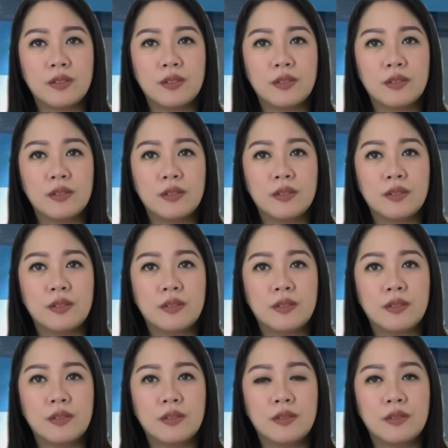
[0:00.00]

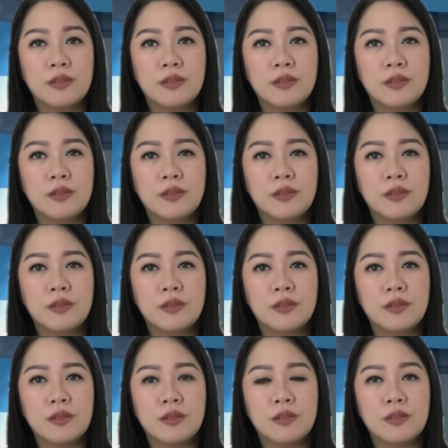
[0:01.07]

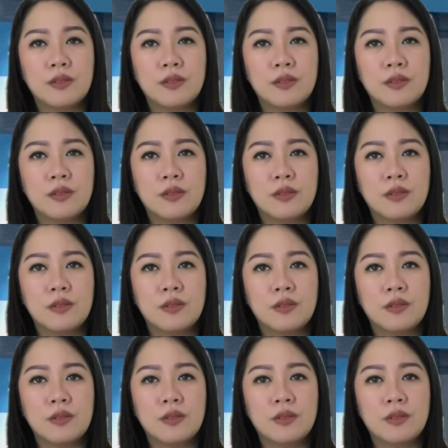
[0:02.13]

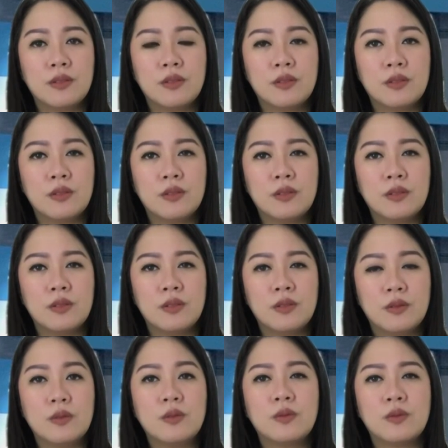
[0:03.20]

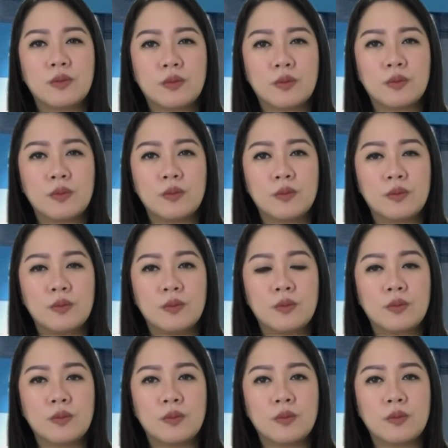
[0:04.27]

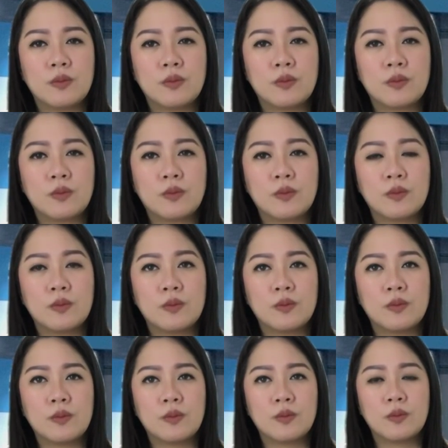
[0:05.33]

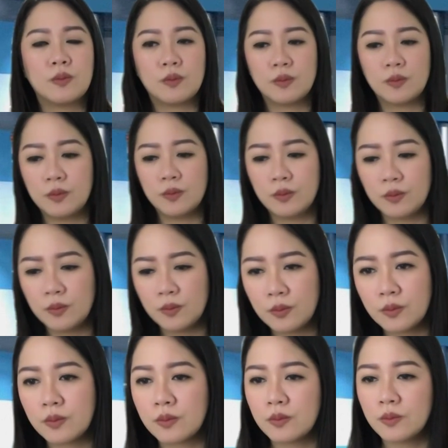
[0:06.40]

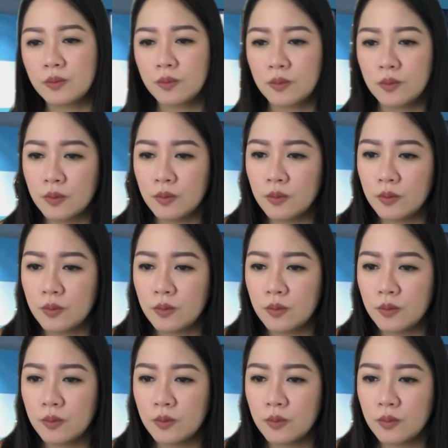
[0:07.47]
No words are spoken by the person on screen.